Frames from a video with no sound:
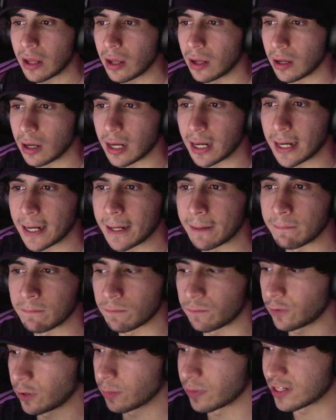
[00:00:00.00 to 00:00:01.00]
um,
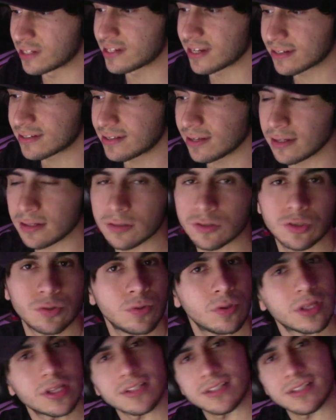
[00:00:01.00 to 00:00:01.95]
from the 16th to the